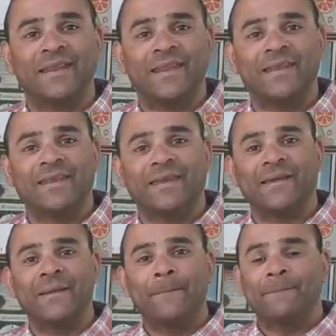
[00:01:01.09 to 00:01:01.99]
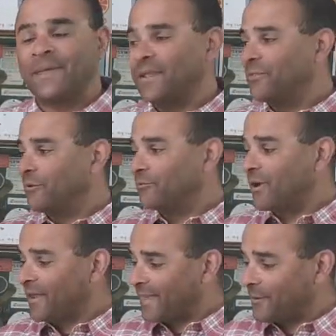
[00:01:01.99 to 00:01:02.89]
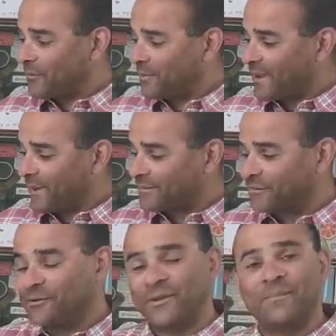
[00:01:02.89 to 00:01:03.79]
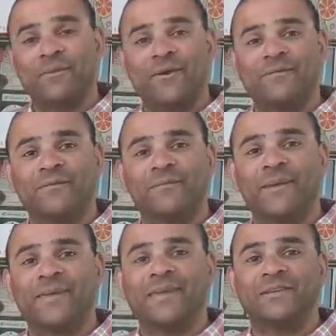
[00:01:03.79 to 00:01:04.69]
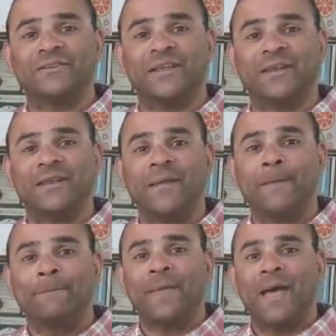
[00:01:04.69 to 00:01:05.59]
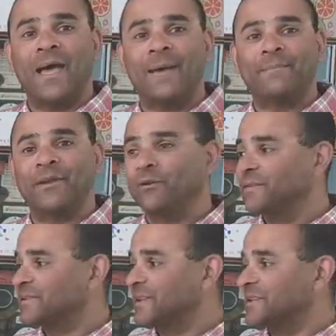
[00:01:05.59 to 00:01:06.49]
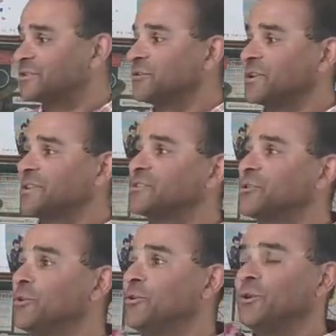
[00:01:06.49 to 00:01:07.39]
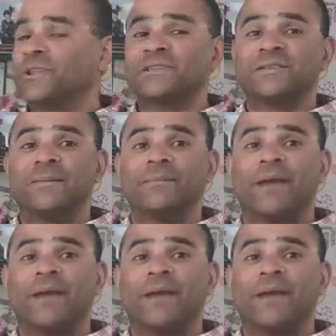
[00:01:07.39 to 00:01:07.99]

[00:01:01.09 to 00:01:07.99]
in India and I thought right that would be absolutely perfect for my kitchen. Um, but obviously it's not as tall as some